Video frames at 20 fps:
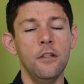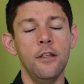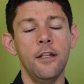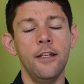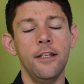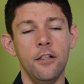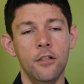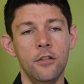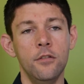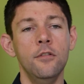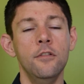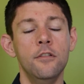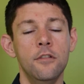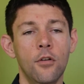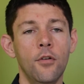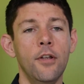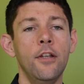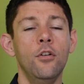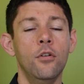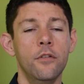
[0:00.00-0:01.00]
And that includes
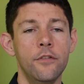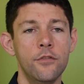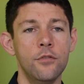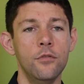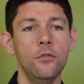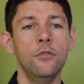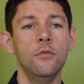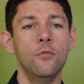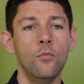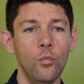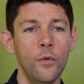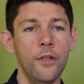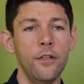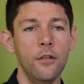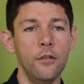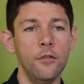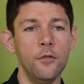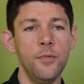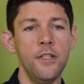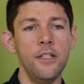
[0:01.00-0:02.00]
logging on to
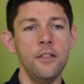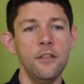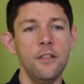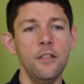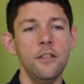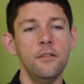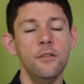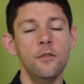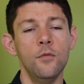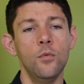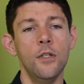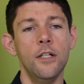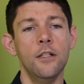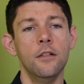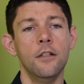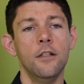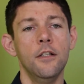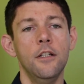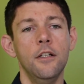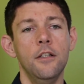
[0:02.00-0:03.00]
Windows PCs as
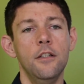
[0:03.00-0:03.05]
well.